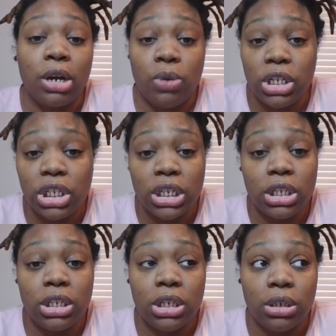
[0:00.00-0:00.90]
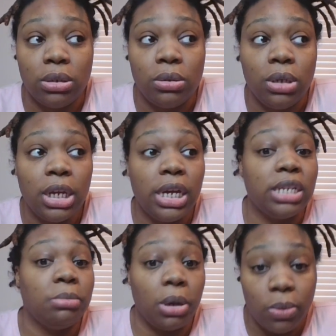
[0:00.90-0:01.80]
my question still
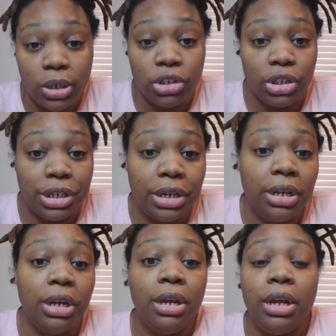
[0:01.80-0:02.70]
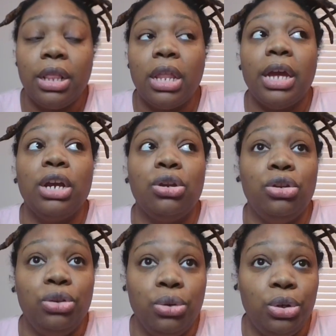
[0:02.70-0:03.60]
is my question, like,
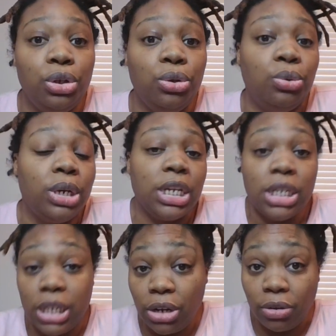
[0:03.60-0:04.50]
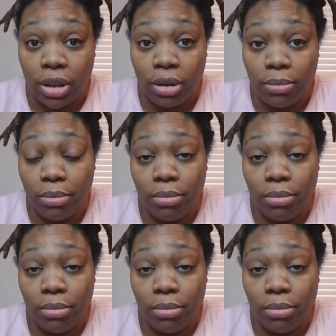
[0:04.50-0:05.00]
do you consider them